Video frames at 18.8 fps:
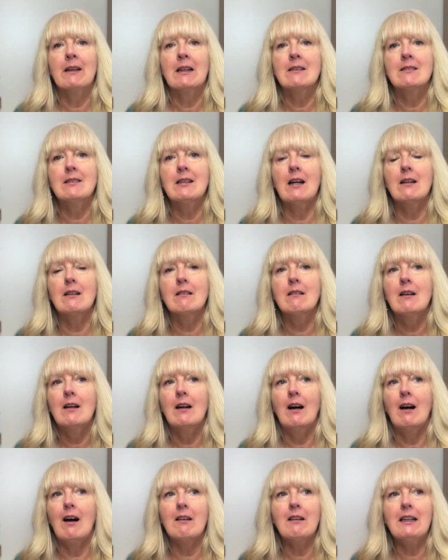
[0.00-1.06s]
So
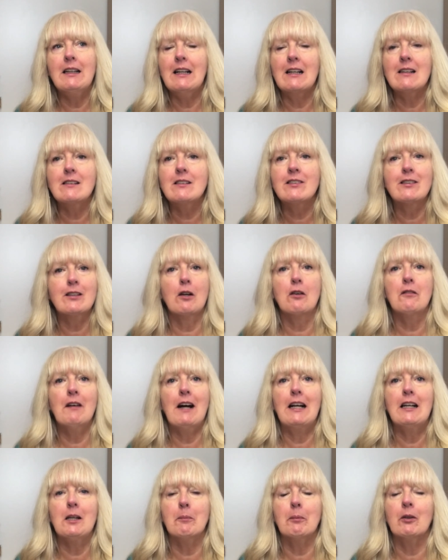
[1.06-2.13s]
I think that is so
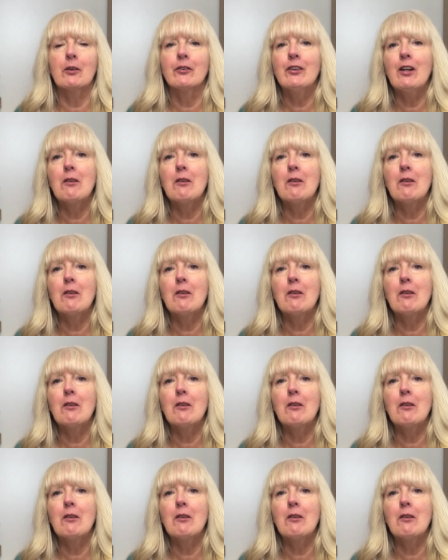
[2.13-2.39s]
valuable.